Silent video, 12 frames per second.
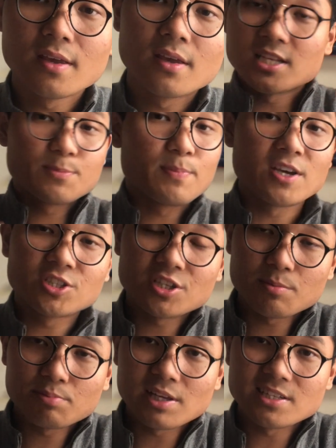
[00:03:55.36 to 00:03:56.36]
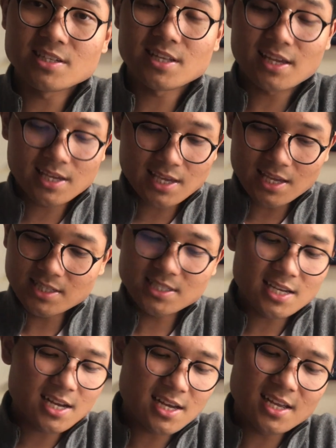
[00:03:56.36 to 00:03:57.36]
especially in places like
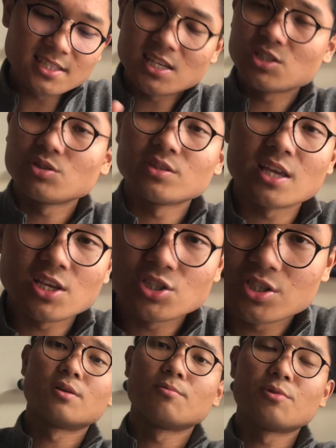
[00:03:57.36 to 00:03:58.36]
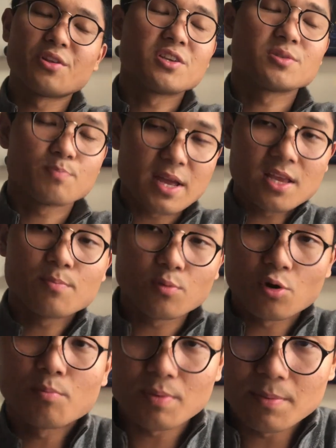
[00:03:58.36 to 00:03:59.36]
India and Indonesia, where there's many
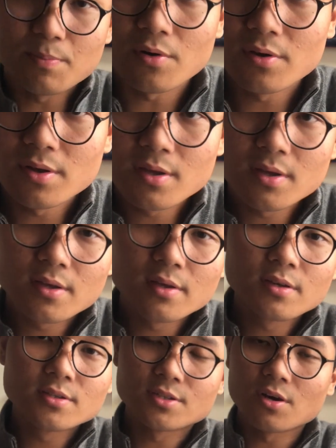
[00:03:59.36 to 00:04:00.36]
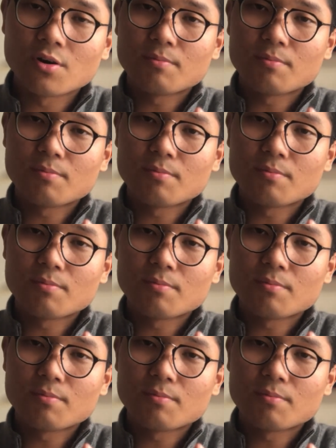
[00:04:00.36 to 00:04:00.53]
poor people. So